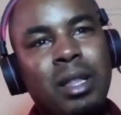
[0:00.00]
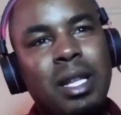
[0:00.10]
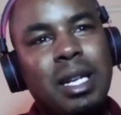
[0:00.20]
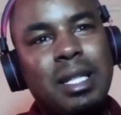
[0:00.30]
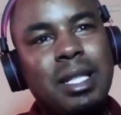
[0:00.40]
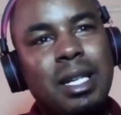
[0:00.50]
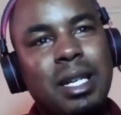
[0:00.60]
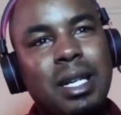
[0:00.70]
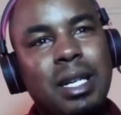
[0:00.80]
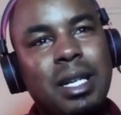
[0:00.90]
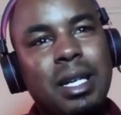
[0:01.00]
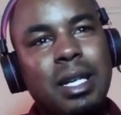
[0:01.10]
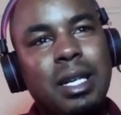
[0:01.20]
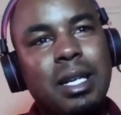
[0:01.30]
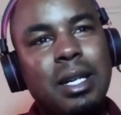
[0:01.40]
the debt
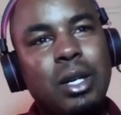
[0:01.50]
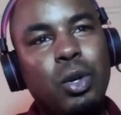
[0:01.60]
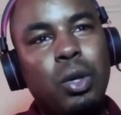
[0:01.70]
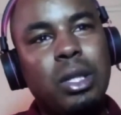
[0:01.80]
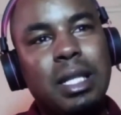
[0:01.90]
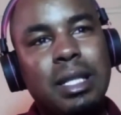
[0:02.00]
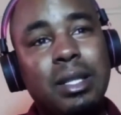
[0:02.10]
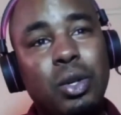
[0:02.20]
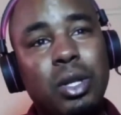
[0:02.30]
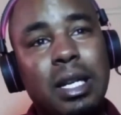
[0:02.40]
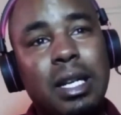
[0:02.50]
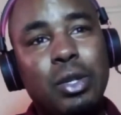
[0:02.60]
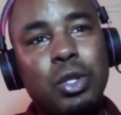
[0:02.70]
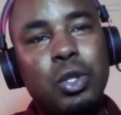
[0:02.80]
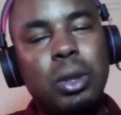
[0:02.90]
holders, or the
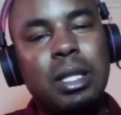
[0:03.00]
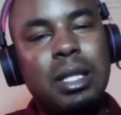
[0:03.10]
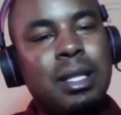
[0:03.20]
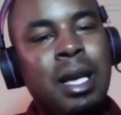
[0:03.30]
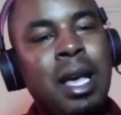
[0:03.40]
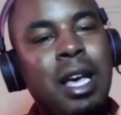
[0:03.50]
debt note holders.